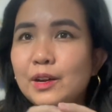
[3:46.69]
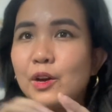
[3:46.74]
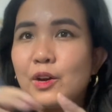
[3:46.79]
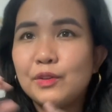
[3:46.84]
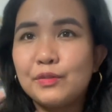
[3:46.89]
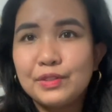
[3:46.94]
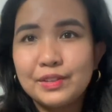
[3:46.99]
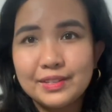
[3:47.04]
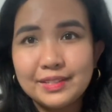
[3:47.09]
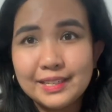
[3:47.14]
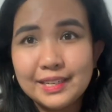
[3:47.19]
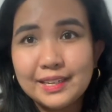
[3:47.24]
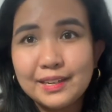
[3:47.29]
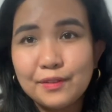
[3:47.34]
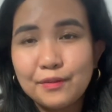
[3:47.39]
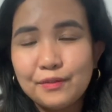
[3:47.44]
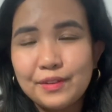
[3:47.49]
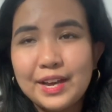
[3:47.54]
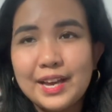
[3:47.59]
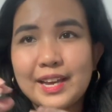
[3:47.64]
of the
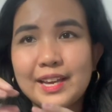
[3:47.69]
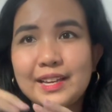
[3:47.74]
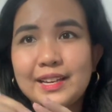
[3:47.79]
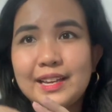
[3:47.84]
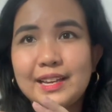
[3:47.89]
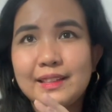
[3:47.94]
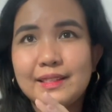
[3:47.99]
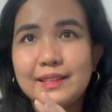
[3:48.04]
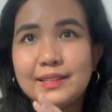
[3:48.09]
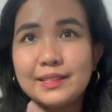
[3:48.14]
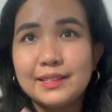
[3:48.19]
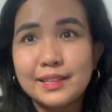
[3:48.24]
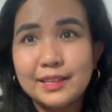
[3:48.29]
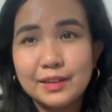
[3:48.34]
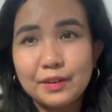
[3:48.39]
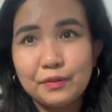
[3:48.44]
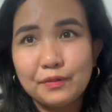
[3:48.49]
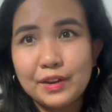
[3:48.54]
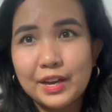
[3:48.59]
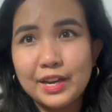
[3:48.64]
signified and the
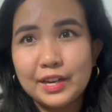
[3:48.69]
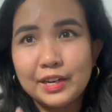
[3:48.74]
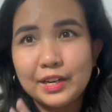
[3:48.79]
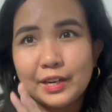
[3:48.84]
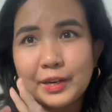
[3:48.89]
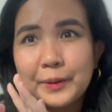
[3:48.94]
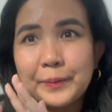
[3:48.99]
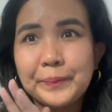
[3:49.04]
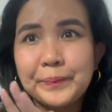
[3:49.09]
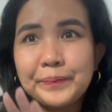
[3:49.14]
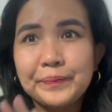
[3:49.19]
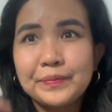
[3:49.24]
signifier.